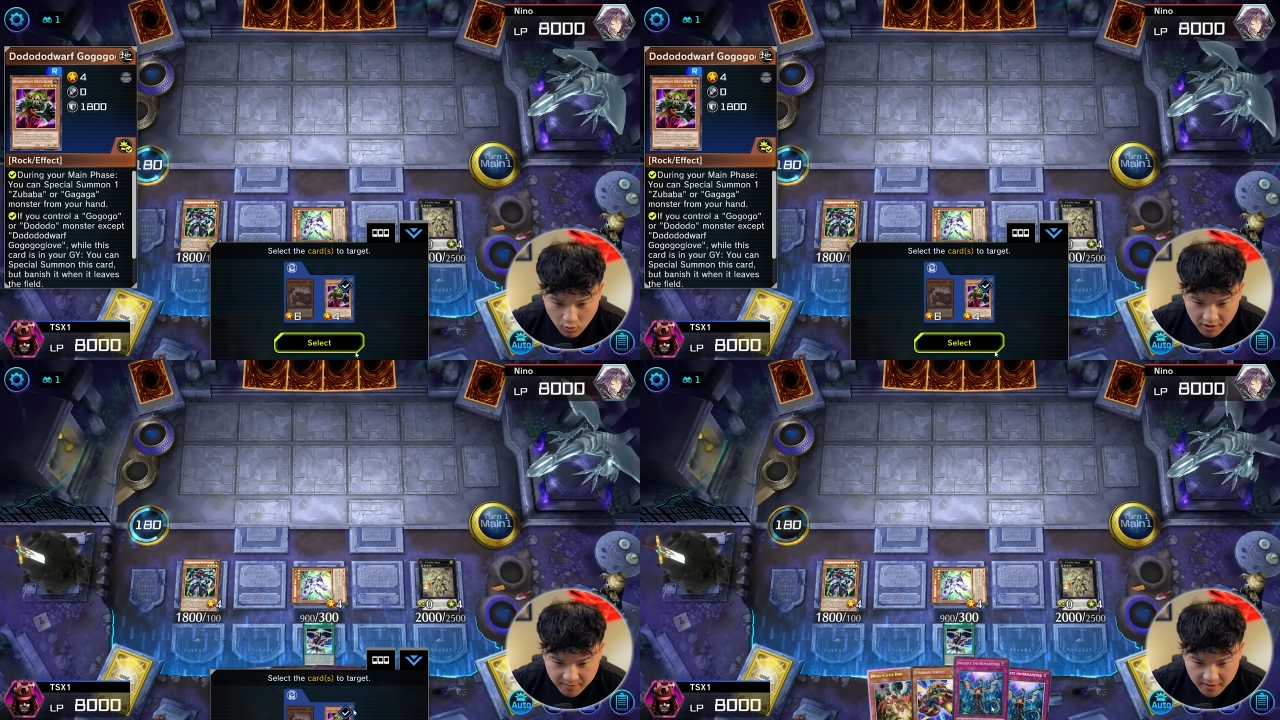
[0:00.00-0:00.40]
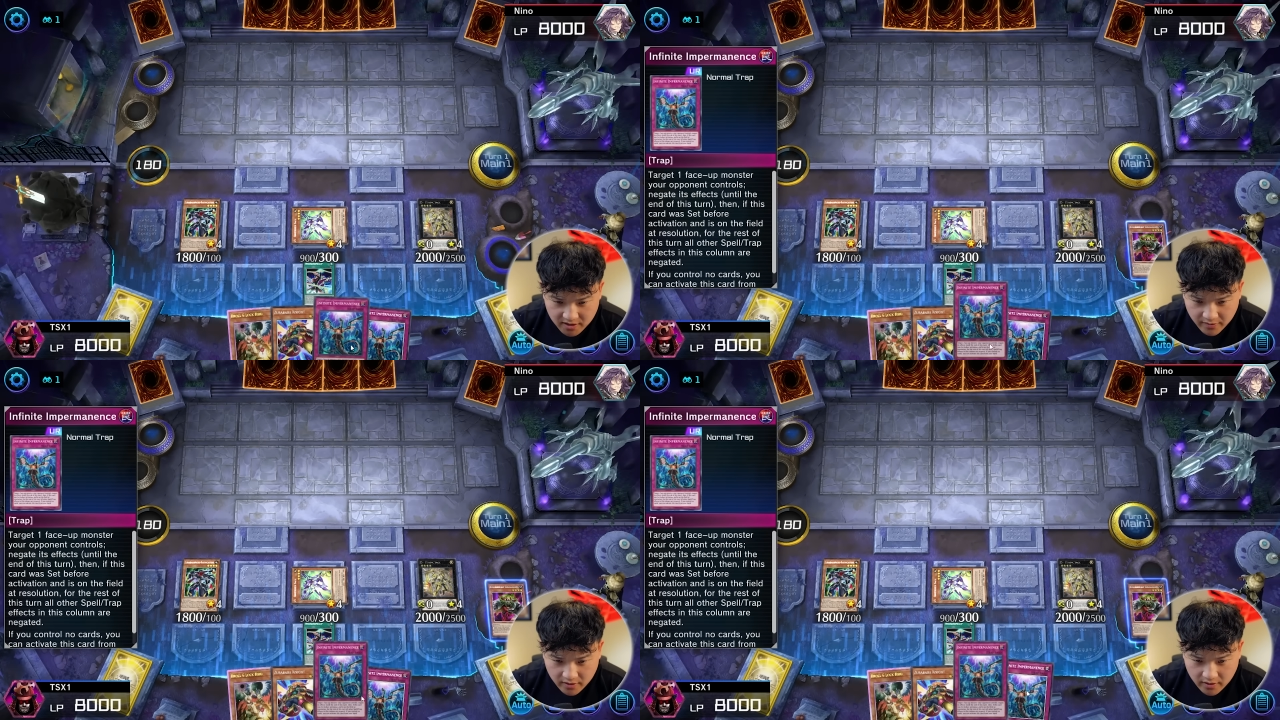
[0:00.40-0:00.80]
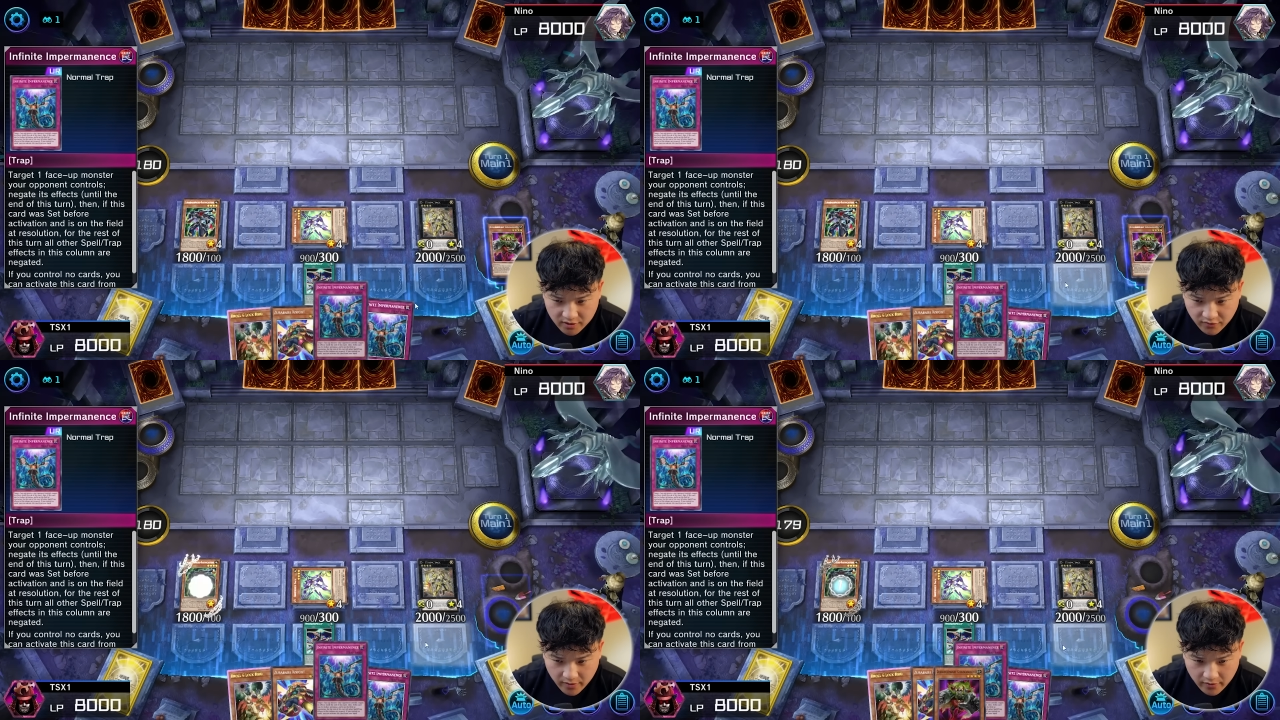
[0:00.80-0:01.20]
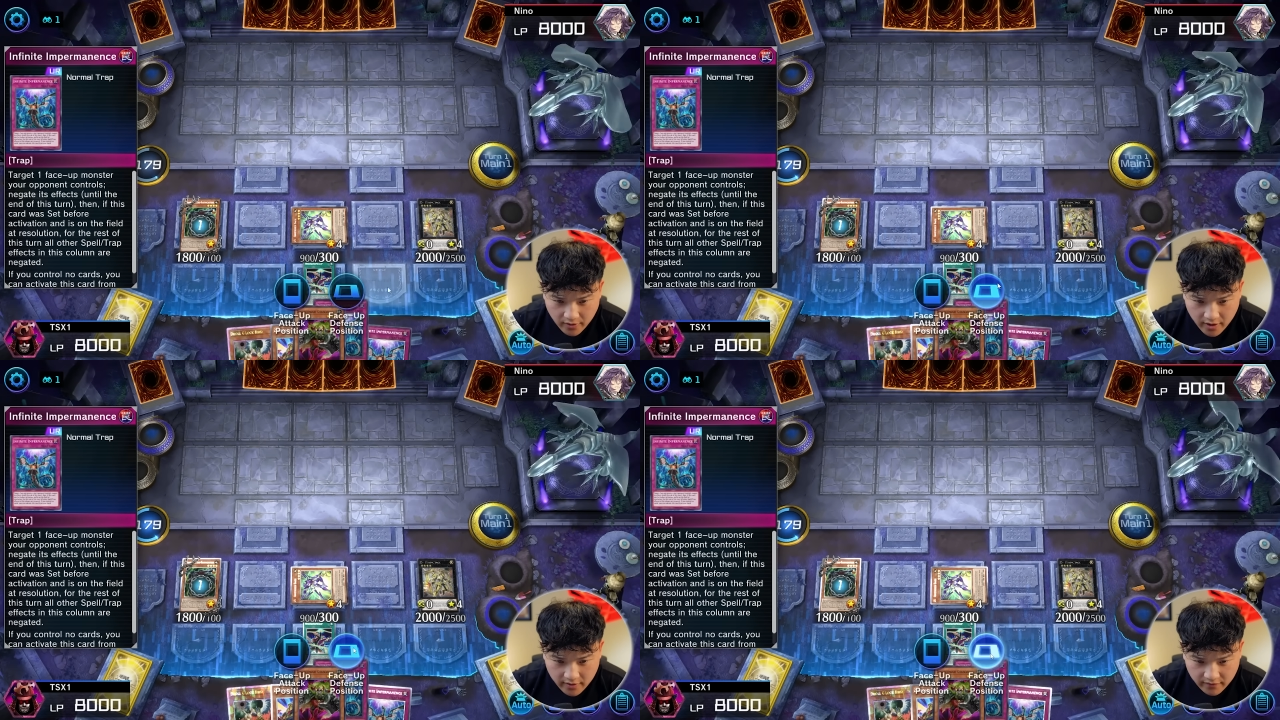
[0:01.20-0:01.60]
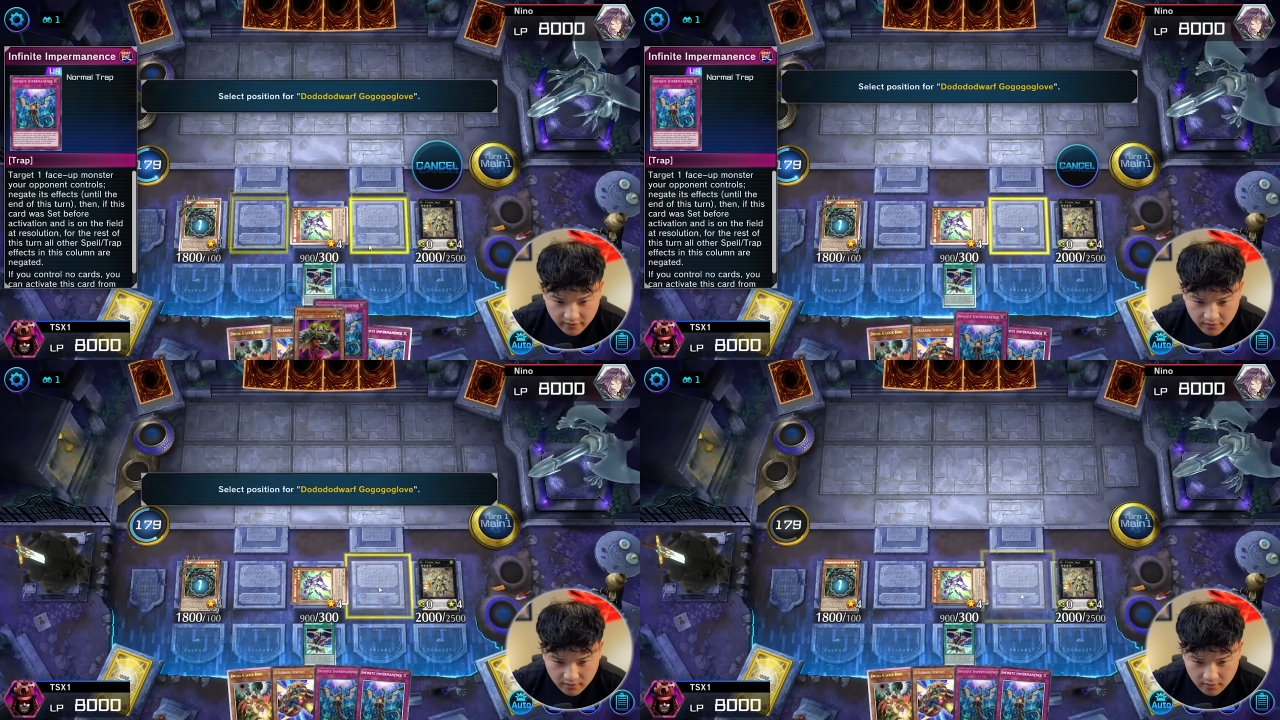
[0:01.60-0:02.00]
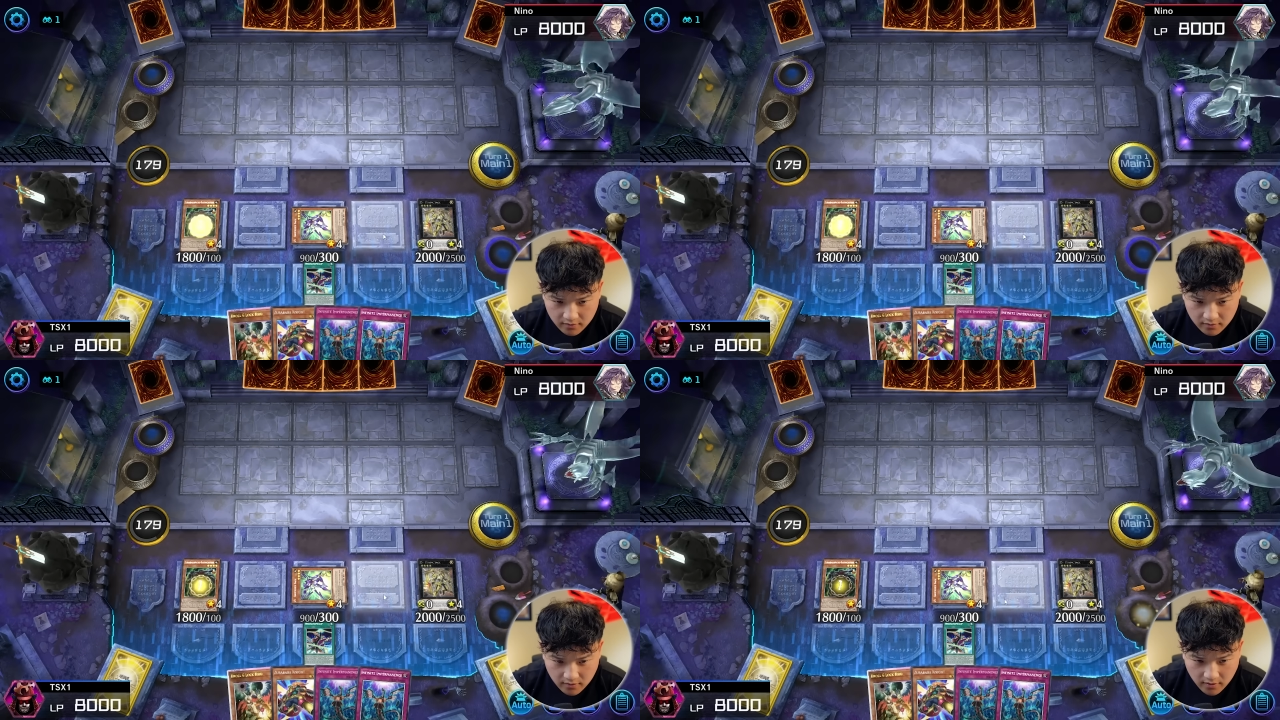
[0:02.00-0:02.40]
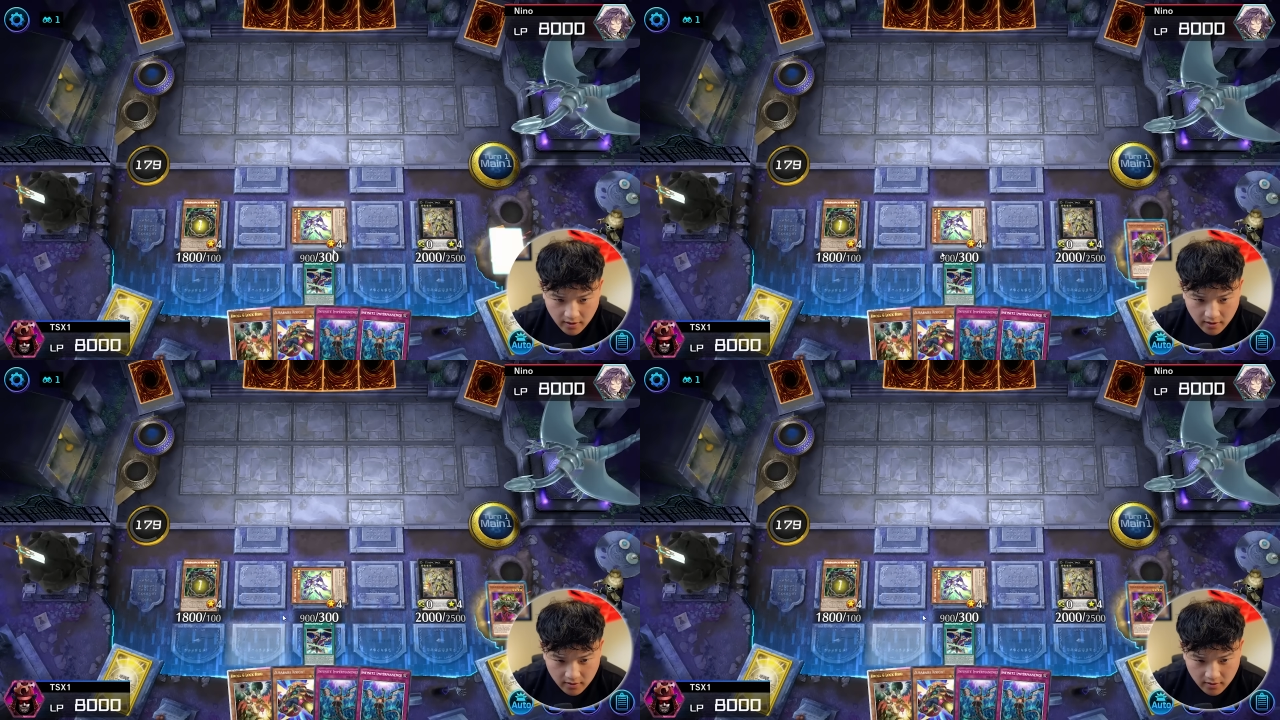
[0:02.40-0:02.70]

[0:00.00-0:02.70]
going to special summon this from the grave. Okay.